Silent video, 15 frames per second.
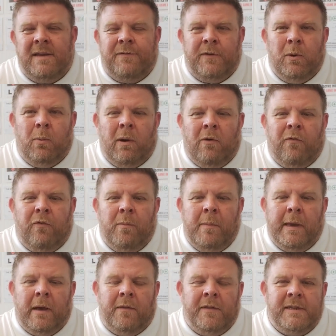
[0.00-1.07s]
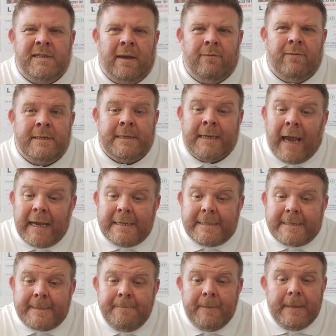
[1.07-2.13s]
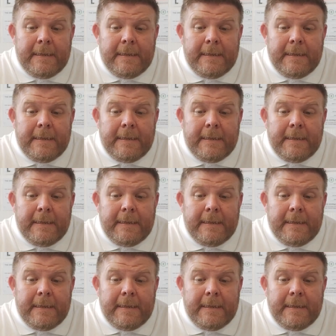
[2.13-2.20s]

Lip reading: if you will, for me on the 78.